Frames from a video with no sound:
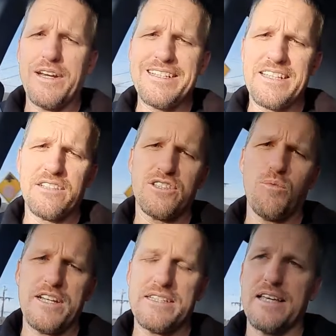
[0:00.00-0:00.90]

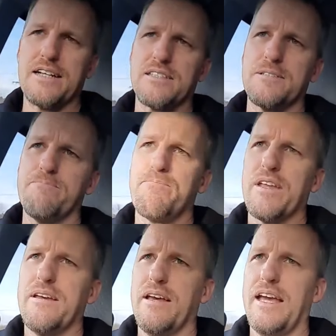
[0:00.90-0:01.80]
2626.
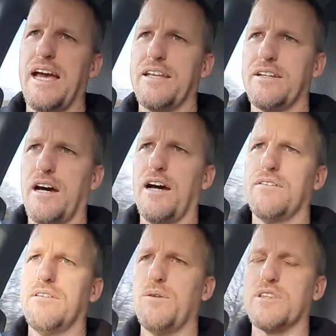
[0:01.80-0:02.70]
And
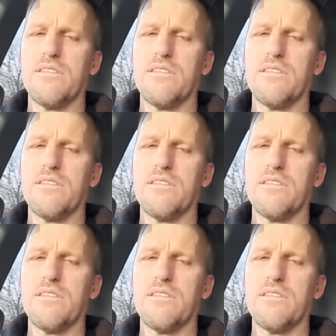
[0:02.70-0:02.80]
uh,